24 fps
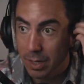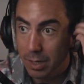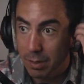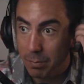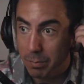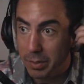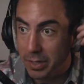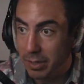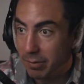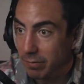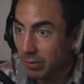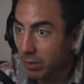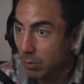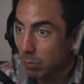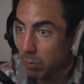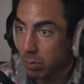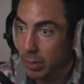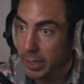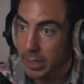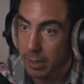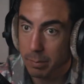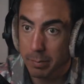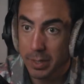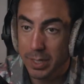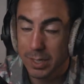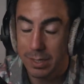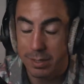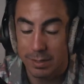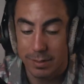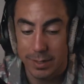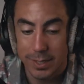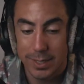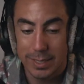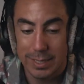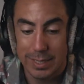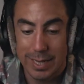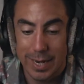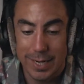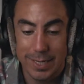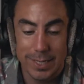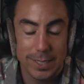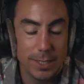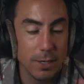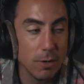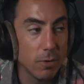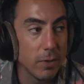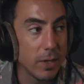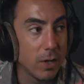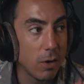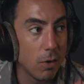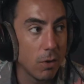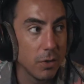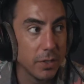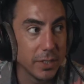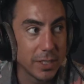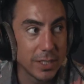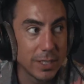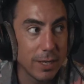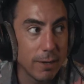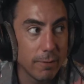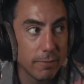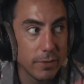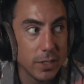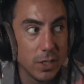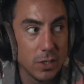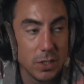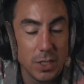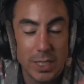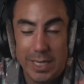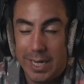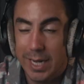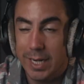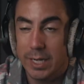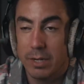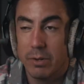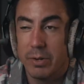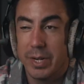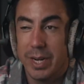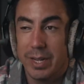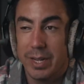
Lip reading: But if you bring them into it, and I didn't know that all the stuff, you kind of go down